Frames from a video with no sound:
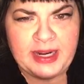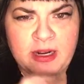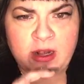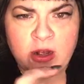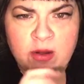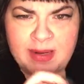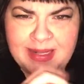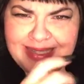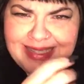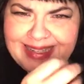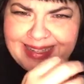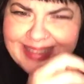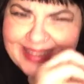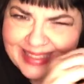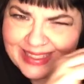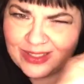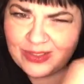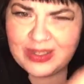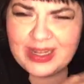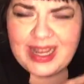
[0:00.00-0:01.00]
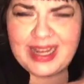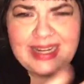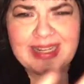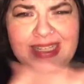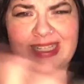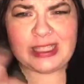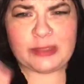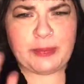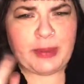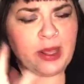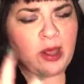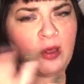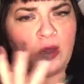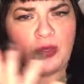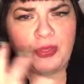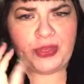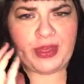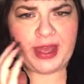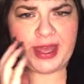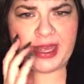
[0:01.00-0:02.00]
always done little kind of spell
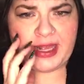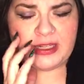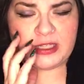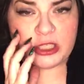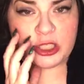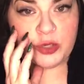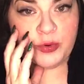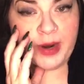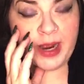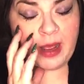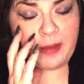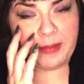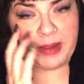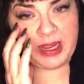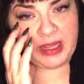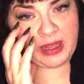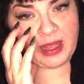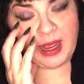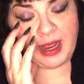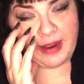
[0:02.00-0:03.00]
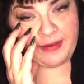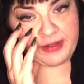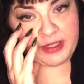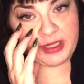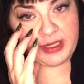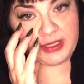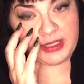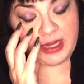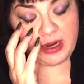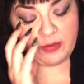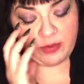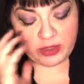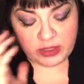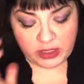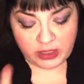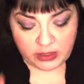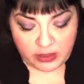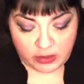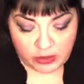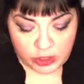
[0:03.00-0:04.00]
things throughout my life since I was a
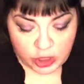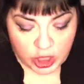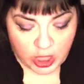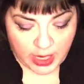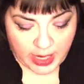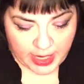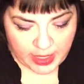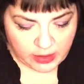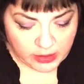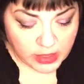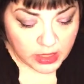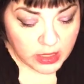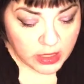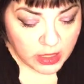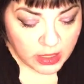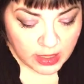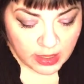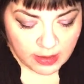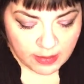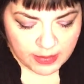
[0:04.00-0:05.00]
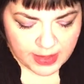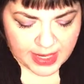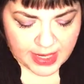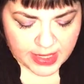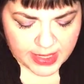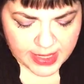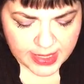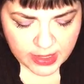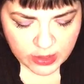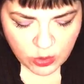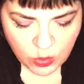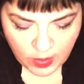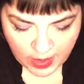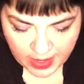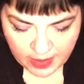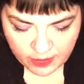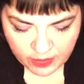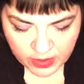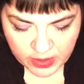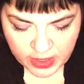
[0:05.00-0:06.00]
little child. But I didn't
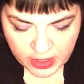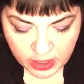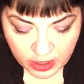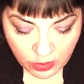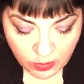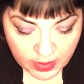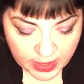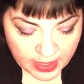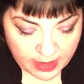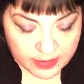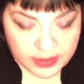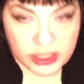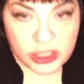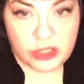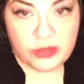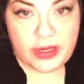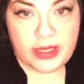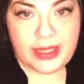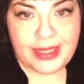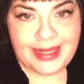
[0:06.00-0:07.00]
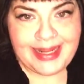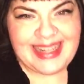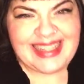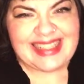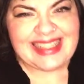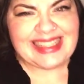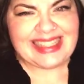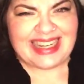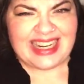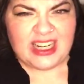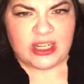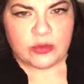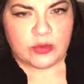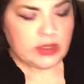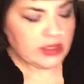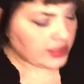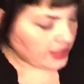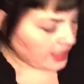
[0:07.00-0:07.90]
quite really know what I was doing. The instinct was